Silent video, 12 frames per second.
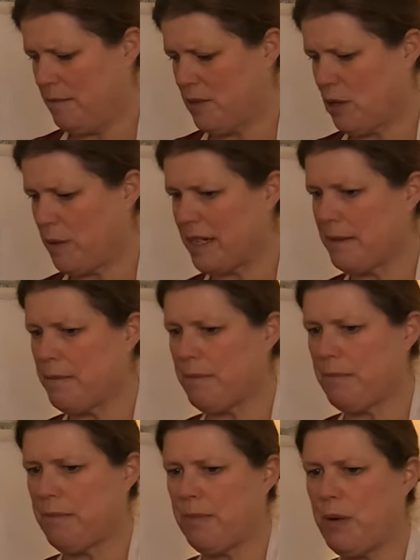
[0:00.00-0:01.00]
So we're going to
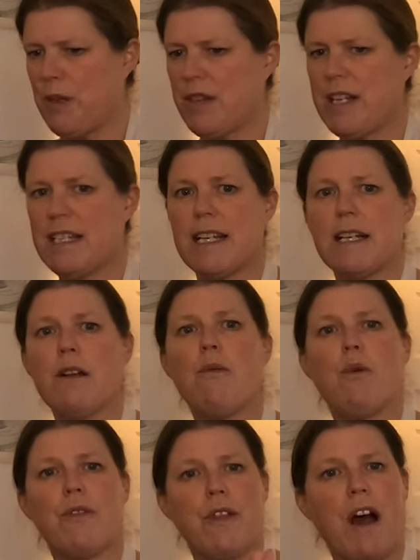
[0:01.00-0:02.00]
put these in.
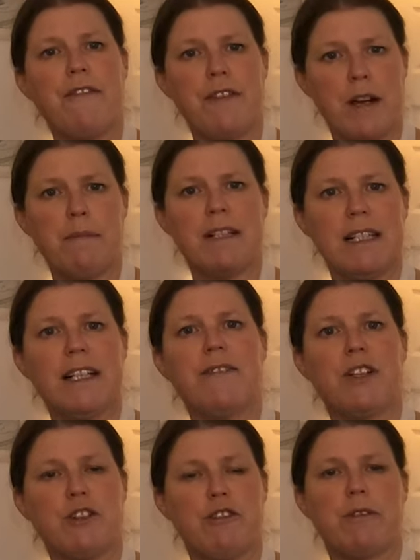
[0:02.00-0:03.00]
I think I'm going to
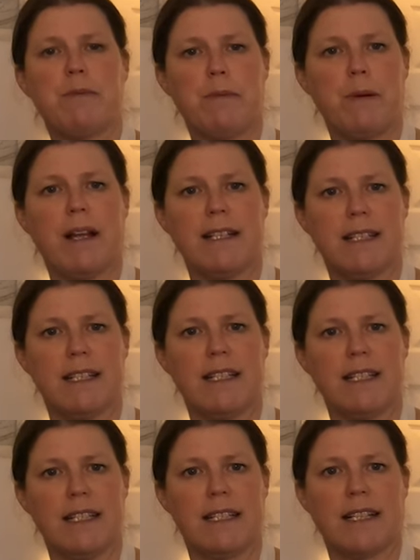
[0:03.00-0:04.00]
leave the crisper plates
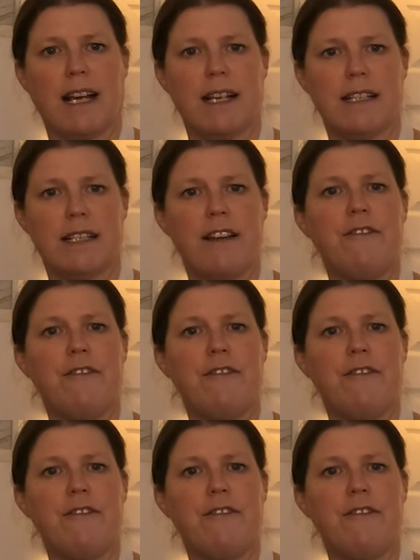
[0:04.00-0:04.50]
in this case.